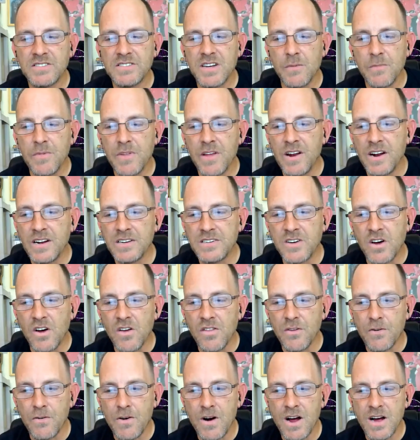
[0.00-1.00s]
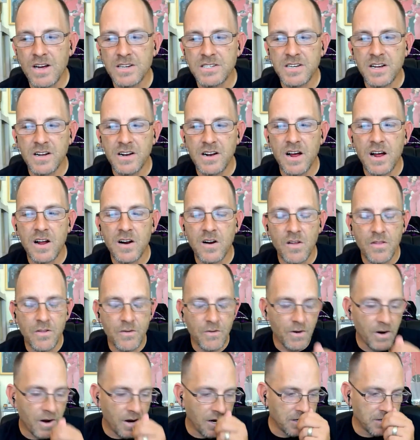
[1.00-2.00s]
something that's authorized and not
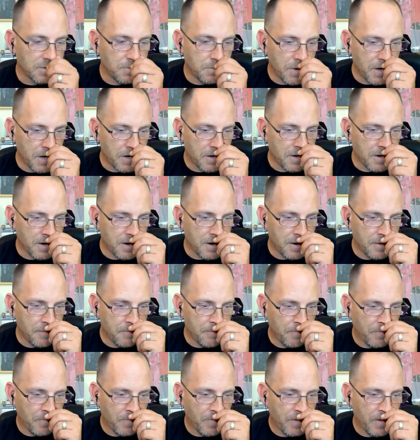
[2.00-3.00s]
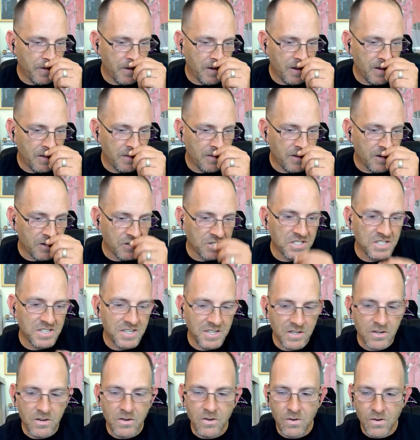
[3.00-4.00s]
authorized, but there's
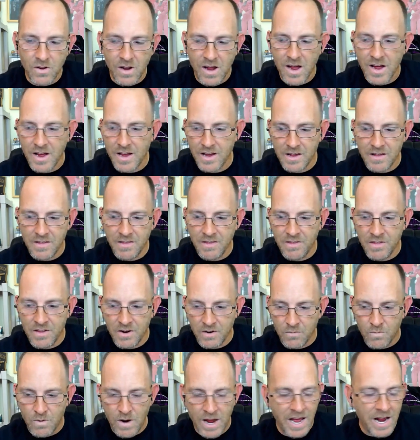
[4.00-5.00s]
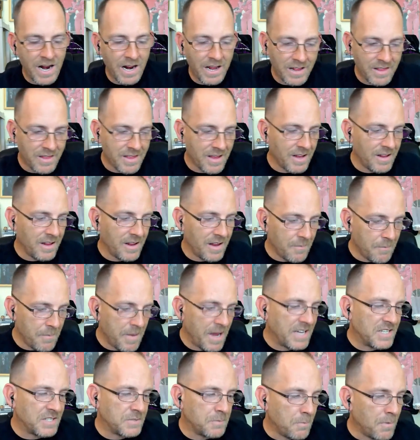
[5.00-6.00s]
still like anything that
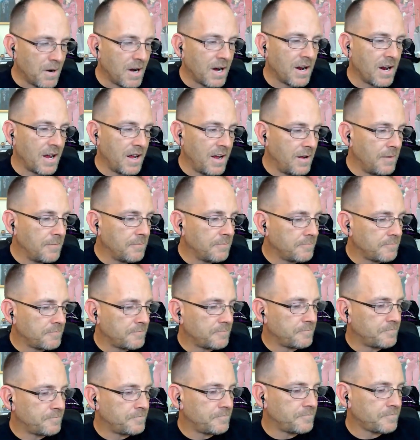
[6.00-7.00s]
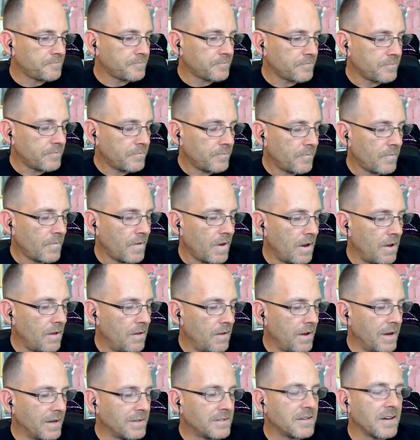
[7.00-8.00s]
makes money.
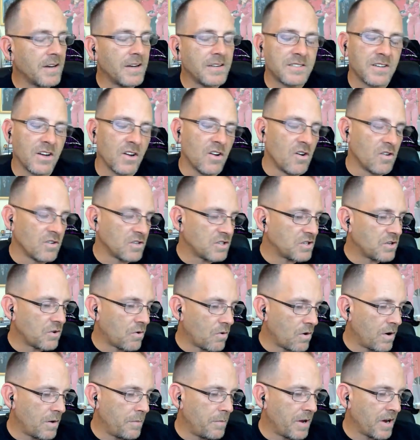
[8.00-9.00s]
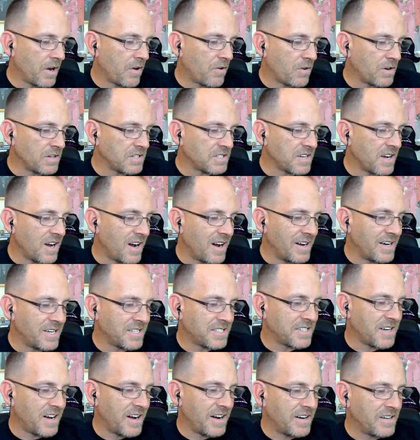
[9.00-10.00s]
It's a long story, but Chris kind of
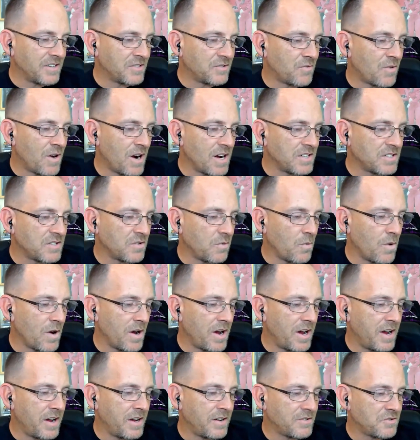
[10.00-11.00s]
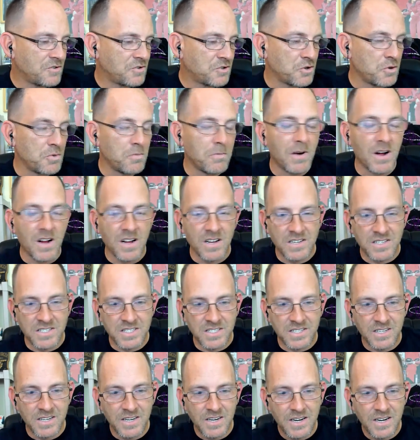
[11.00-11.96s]
signed his rights away 2 months